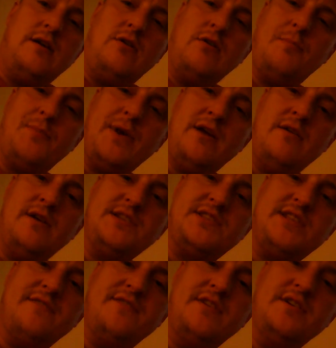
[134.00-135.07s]
our parents
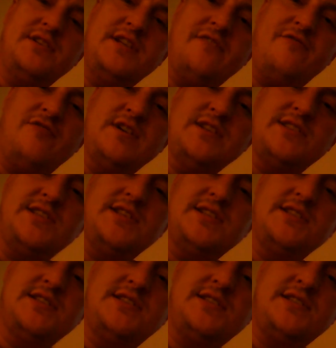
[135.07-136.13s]
have their
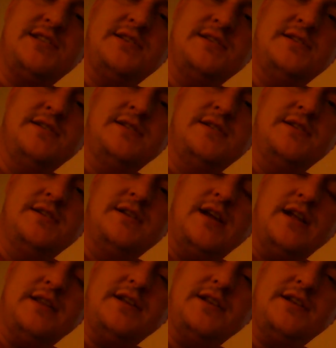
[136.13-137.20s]
differences
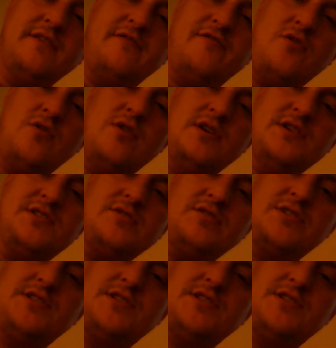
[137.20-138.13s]
and they divorce or